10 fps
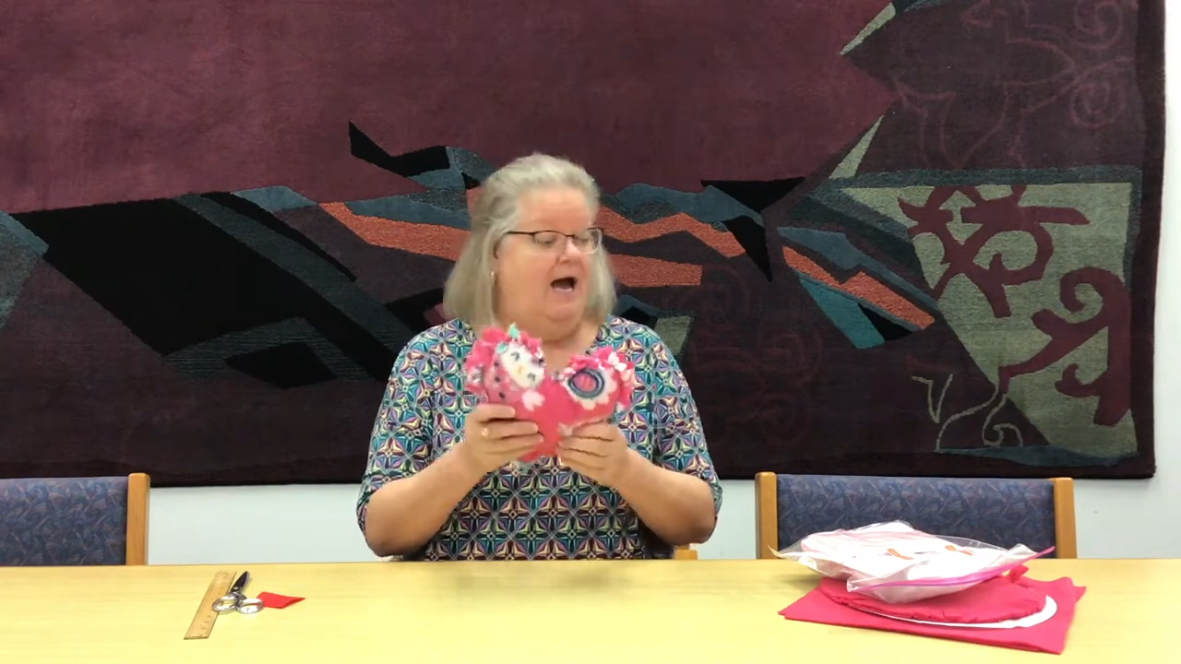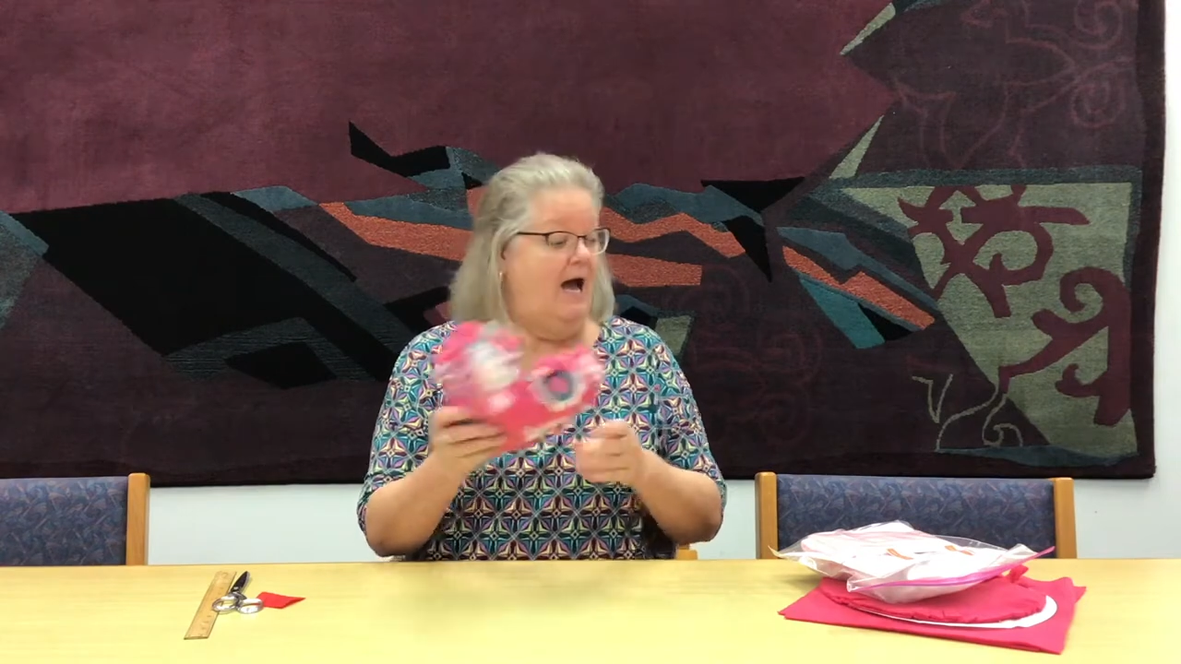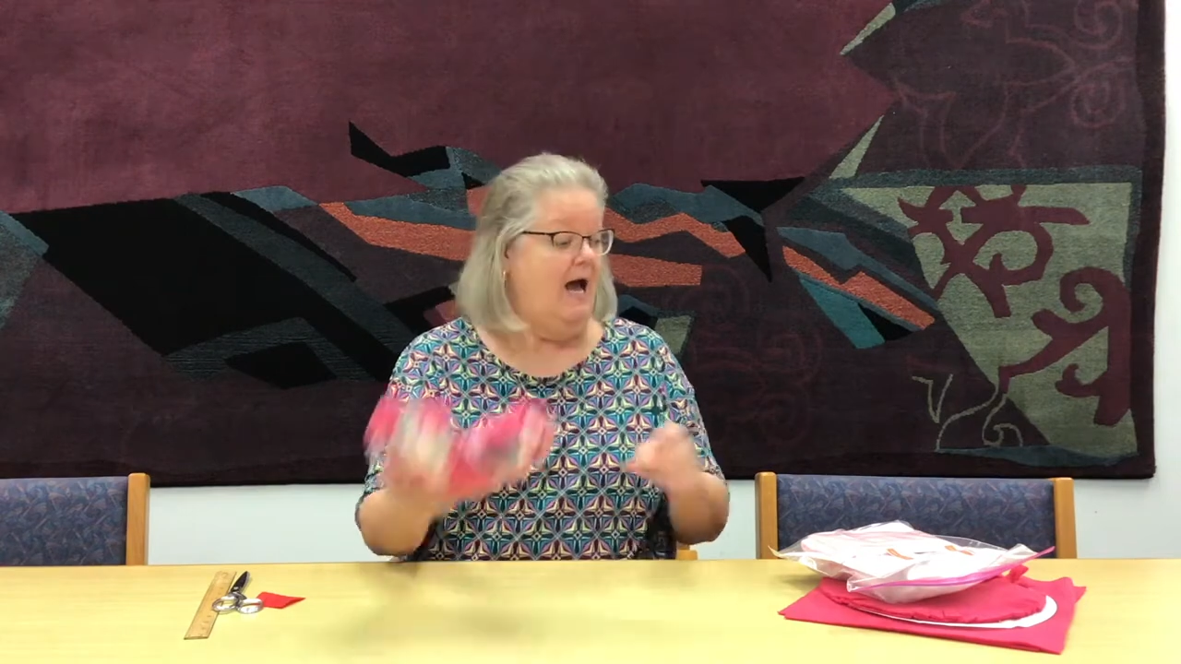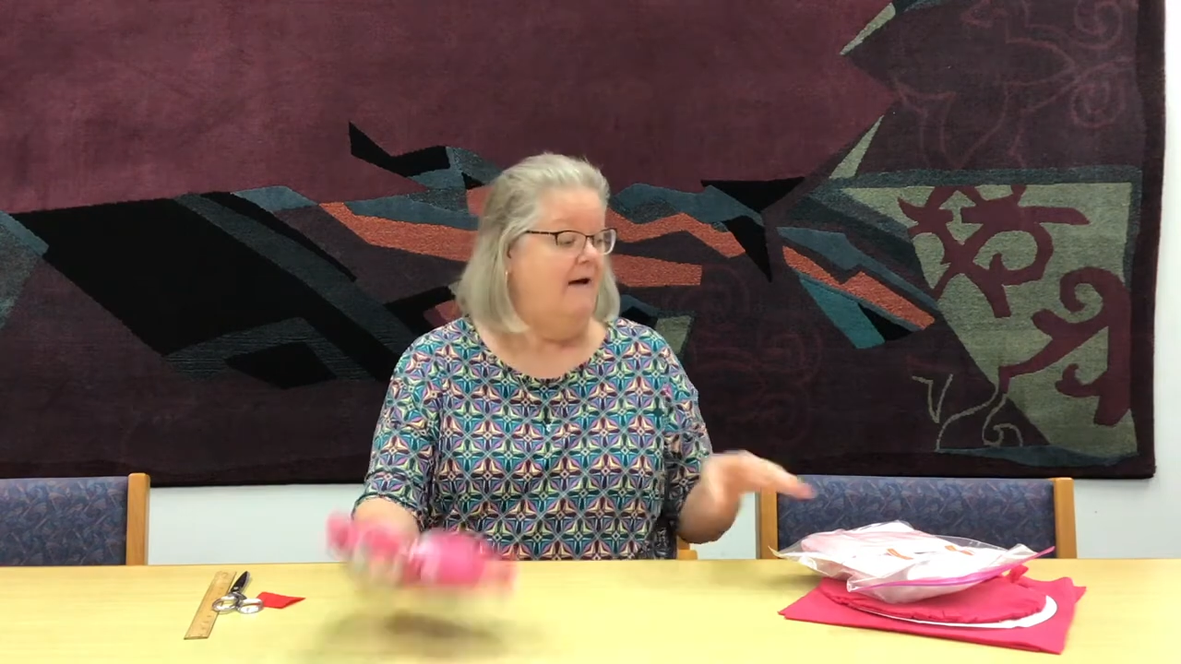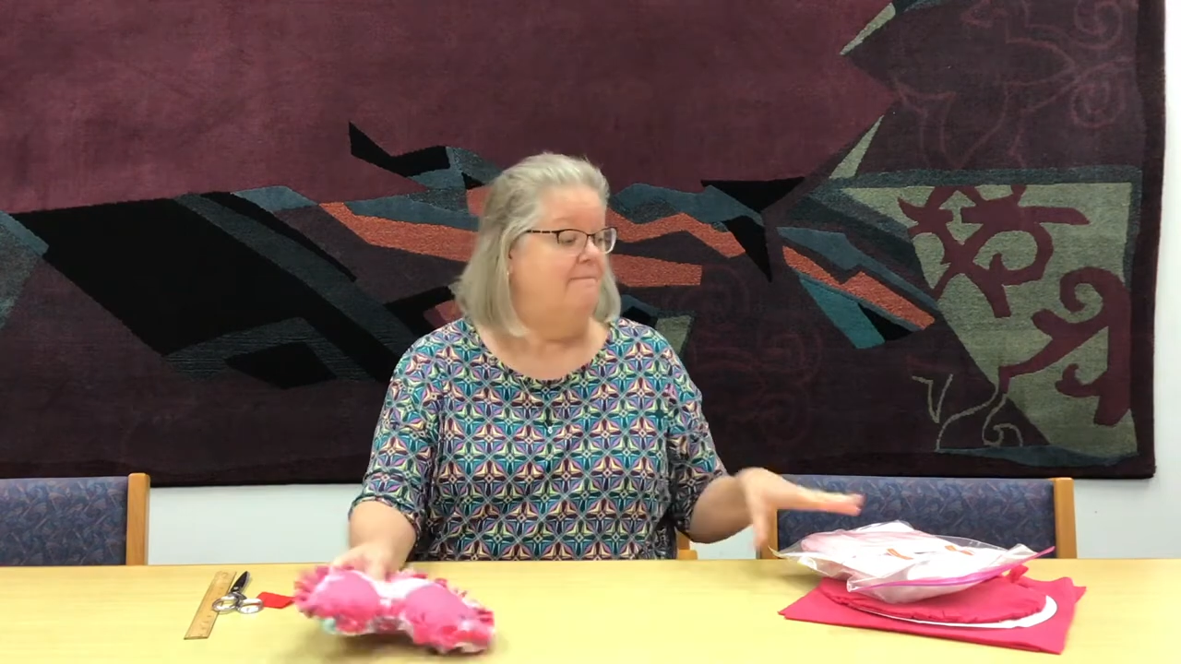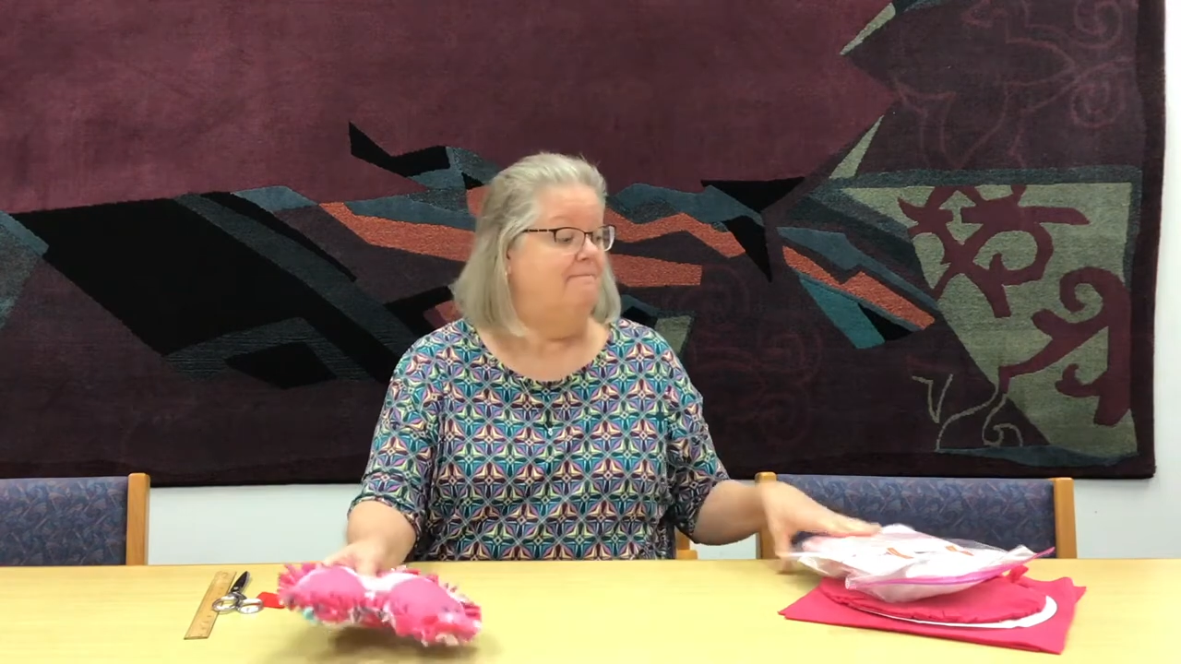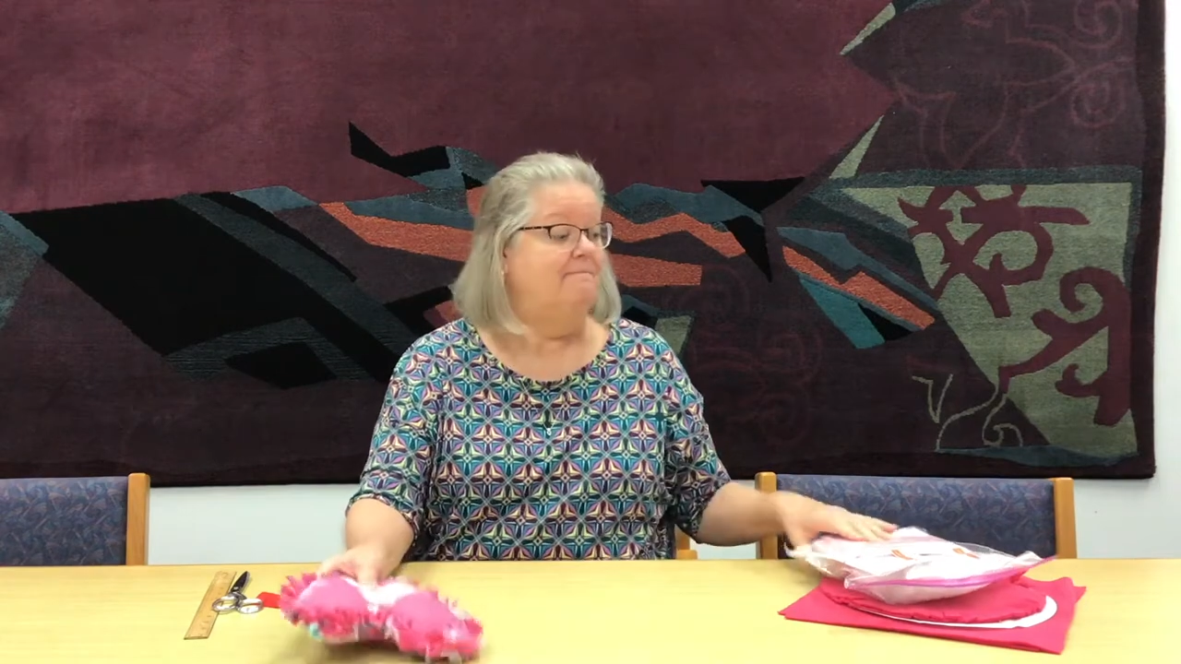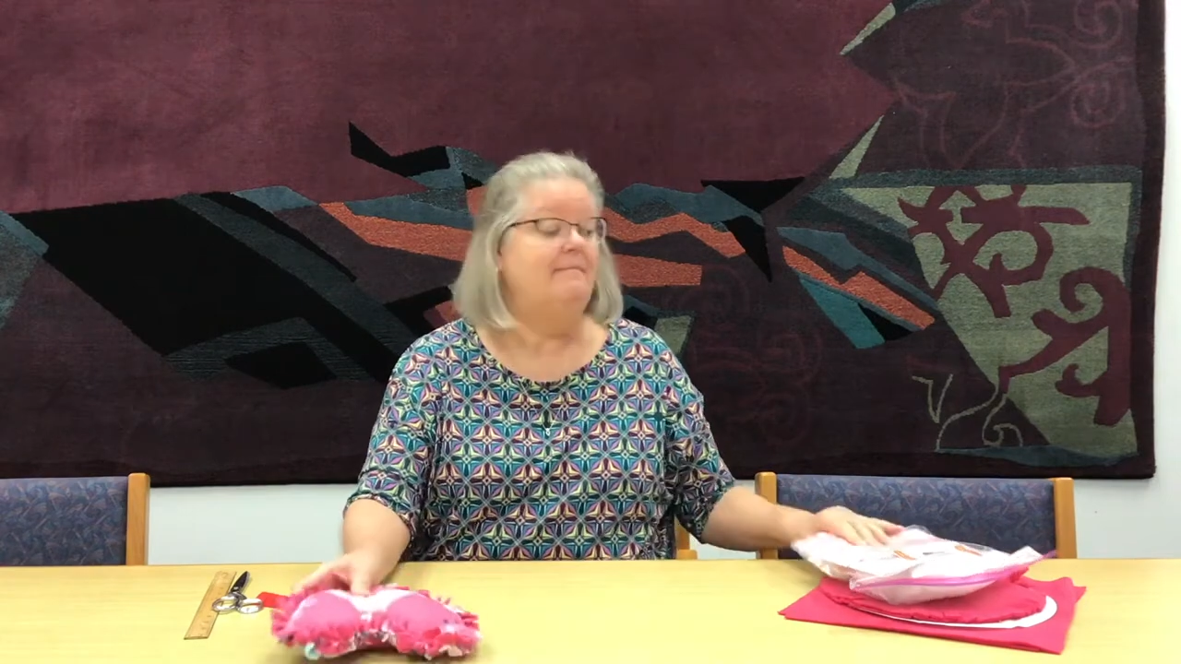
Um,